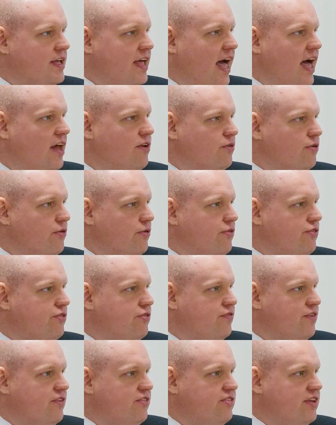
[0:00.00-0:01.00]
kennels
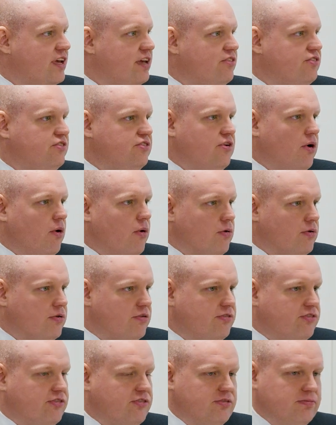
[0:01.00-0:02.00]
for 6
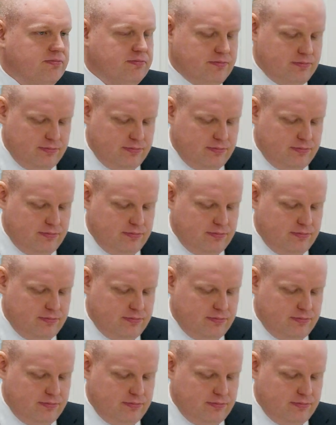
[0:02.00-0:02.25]
dogs.